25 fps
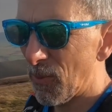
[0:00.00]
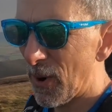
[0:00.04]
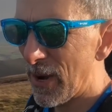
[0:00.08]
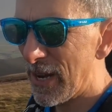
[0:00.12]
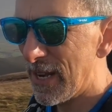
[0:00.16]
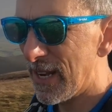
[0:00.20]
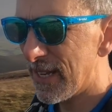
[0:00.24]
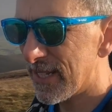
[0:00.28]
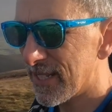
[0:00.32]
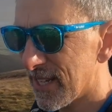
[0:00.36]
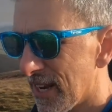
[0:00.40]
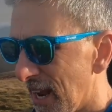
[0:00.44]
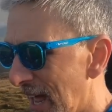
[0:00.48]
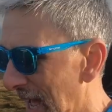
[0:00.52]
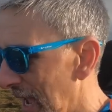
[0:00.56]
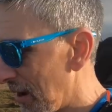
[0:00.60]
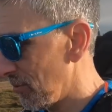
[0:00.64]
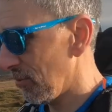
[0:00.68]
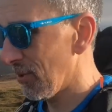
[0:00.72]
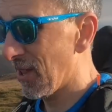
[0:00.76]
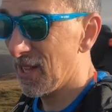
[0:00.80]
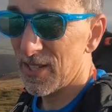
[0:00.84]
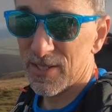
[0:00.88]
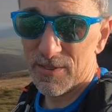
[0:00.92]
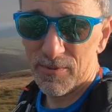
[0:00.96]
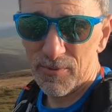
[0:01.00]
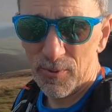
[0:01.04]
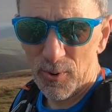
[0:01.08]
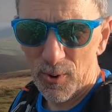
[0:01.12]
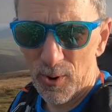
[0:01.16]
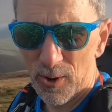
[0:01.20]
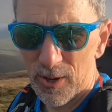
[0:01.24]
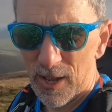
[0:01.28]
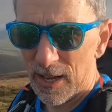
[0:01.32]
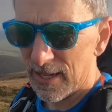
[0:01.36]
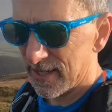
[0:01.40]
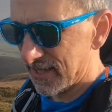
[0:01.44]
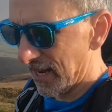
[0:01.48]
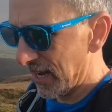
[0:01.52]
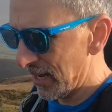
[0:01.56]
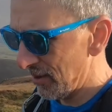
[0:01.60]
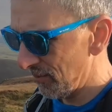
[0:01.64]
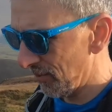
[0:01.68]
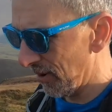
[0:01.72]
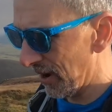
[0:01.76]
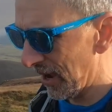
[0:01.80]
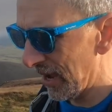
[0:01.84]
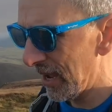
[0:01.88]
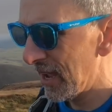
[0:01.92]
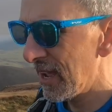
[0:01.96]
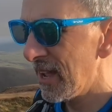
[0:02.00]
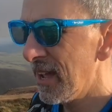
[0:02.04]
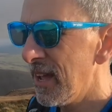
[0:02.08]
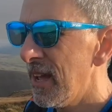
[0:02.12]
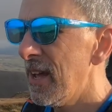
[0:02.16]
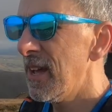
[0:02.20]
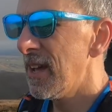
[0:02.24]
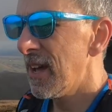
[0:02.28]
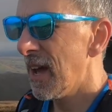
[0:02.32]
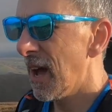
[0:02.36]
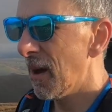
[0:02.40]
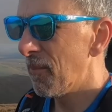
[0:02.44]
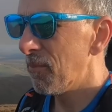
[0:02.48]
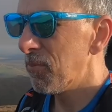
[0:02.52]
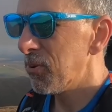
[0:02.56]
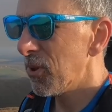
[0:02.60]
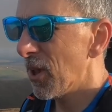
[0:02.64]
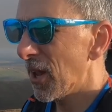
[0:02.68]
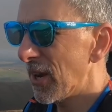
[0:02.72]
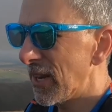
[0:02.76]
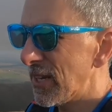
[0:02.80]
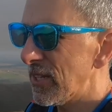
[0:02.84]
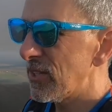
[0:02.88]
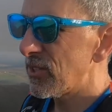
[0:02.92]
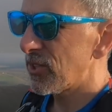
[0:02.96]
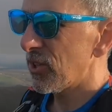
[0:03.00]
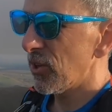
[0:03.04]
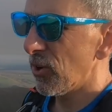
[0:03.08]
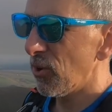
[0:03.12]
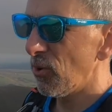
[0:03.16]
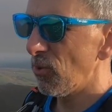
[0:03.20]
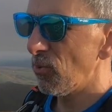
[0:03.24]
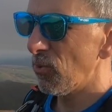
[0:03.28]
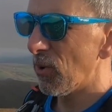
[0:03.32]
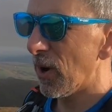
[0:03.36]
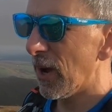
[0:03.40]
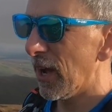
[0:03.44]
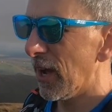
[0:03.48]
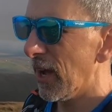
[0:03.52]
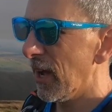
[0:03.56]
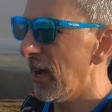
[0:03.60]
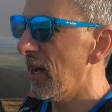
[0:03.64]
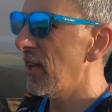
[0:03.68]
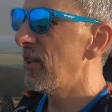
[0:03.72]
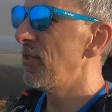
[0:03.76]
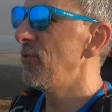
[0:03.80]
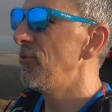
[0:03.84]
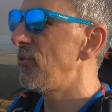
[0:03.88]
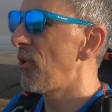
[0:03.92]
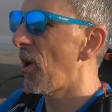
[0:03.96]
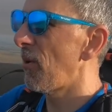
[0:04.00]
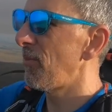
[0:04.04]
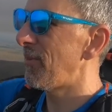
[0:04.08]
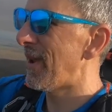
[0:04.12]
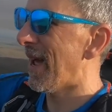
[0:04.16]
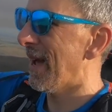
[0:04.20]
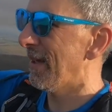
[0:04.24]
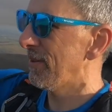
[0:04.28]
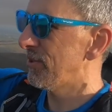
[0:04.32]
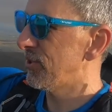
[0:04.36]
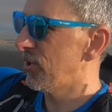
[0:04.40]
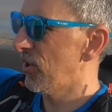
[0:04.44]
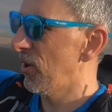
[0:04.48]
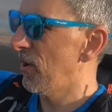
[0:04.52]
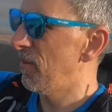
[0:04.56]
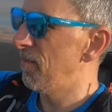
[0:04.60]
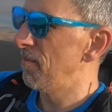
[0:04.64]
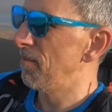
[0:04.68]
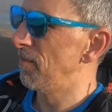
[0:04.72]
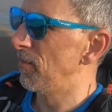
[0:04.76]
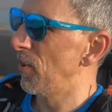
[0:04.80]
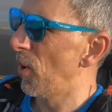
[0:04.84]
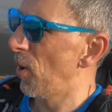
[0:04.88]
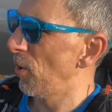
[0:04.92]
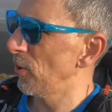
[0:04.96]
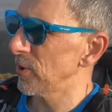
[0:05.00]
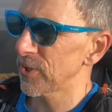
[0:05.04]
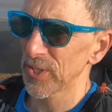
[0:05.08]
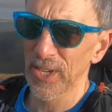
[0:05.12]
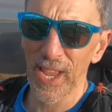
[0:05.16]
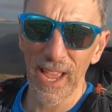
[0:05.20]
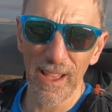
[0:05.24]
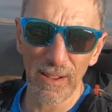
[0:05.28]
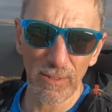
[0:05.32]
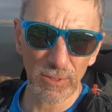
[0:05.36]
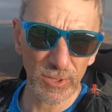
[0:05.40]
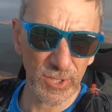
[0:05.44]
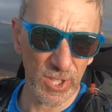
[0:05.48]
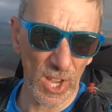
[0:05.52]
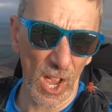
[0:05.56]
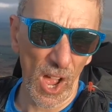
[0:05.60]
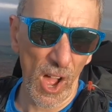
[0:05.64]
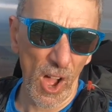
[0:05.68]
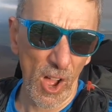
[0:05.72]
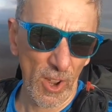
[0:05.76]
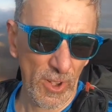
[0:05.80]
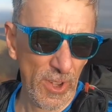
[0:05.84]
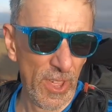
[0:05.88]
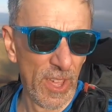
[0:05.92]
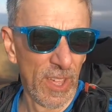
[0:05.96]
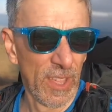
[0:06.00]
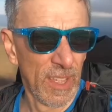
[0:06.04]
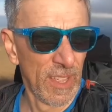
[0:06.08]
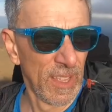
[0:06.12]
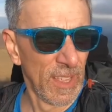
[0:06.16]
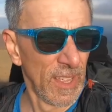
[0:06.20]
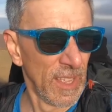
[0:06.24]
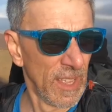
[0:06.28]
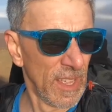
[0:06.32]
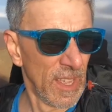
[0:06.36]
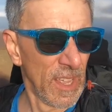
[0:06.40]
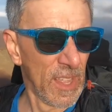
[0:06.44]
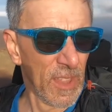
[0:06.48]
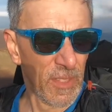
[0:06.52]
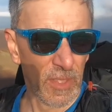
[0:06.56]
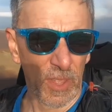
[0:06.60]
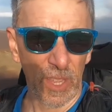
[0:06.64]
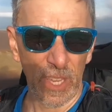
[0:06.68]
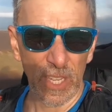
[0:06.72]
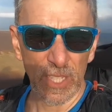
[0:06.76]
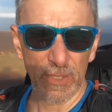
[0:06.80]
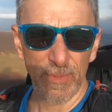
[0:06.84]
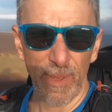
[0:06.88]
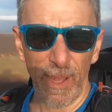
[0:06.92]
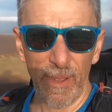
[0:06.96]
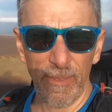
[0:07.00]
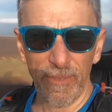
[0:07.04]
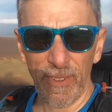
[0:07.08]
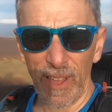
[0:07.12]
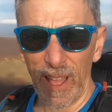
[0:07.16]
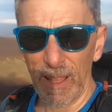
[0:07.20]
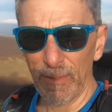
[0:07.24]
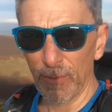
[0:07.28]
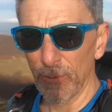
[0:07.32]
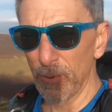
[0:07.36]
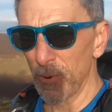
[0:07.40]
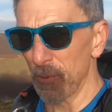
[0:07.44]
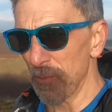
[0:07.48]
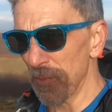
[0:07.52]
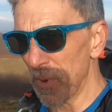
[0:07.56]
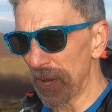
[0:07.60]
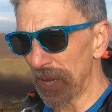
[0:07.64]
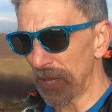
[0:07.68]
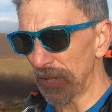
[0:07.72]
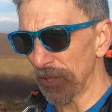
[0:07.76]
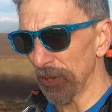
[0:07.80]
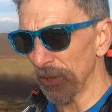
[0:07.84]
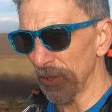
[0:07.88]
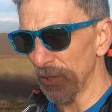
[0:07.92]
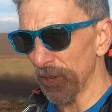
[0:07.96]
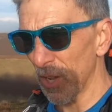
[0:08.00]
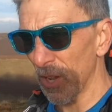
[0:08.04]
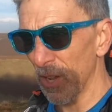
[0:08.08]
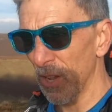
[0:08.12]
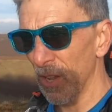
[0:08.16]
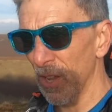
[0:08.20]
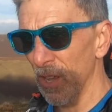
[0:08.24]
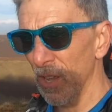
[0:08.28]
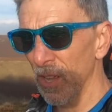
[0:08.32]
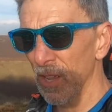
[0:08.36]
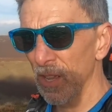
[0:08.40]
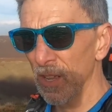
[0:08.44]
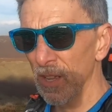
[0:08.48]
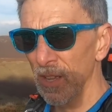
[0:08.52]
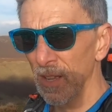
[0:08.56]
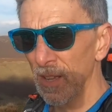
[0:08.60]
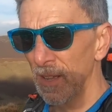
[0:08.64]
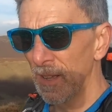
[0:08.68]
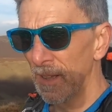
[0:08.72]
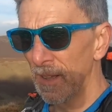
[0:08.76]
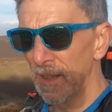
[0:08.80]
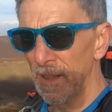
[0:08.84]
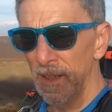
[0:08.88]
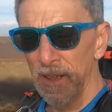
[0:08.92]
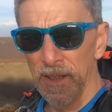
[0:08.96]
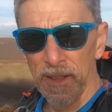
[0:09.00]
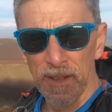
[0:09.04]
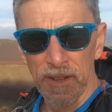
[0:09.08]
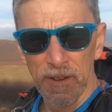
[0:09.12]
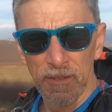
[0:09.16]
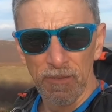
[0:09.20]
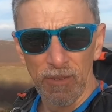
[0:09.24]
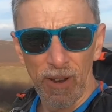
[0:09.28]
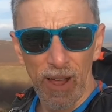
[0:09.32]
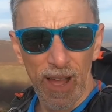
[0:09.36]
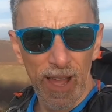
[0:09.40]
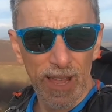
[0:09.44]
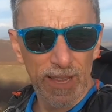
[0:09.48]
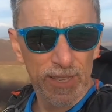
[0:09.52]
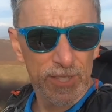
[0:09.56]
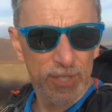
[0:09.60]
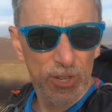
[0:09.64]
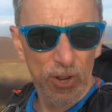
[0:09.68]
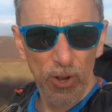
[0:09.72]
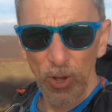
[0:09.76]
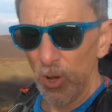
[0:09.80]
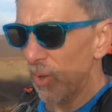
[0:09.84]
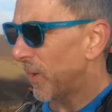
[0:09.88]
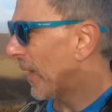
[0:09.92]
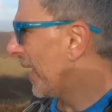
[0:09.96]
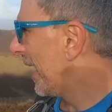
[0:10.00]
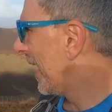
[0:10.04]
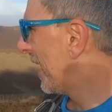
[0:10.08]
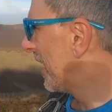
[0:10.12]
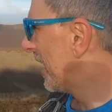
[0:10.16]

windy tonight, well that's the forecast anyway, I'm planning to drop down to Bowscale Tarn. I think it's about 500 metres. Right, so